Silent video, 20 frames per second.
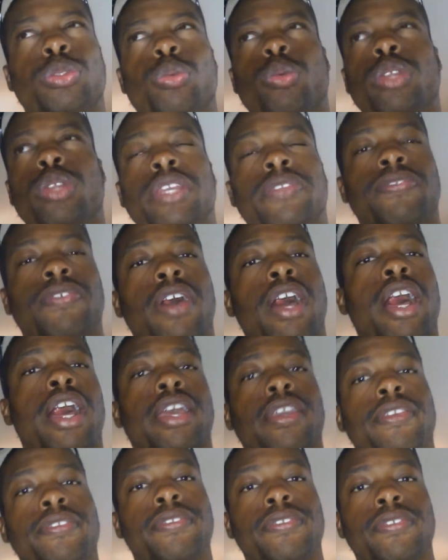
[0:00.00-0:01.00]

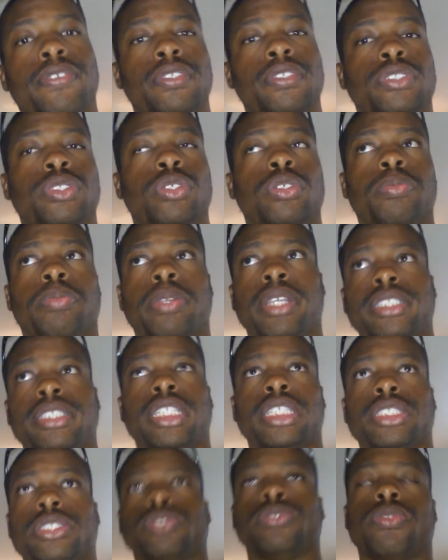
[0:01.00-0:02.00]
25. It's on
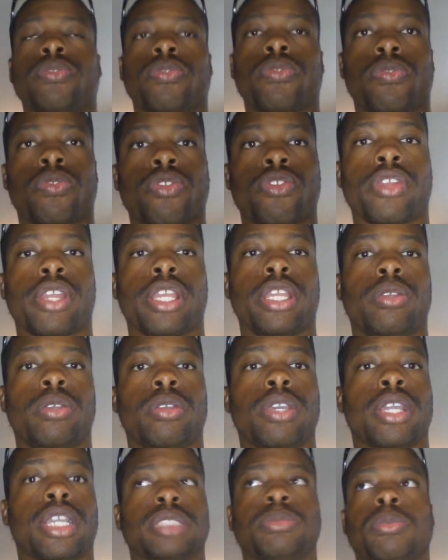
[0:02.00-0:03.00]
PlayStation 3.
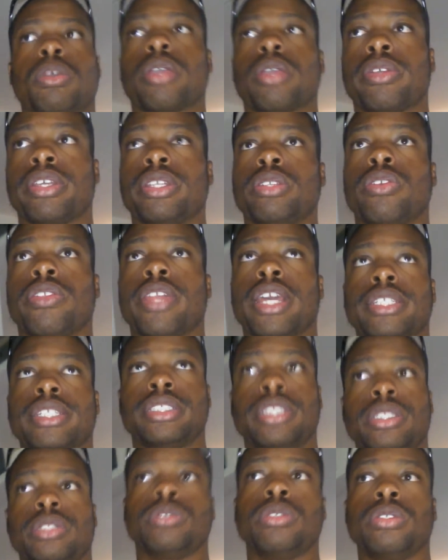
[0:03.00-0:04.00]
You guys probably know that
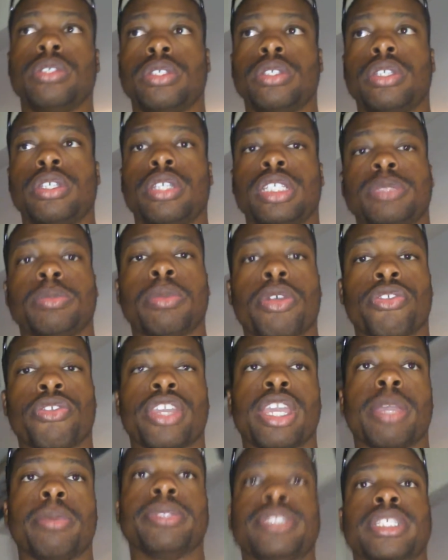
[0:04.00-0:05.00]
too. Some
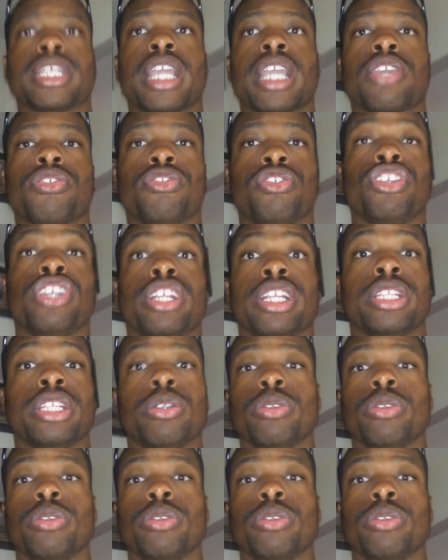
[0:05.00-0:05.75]
other gamer tag I really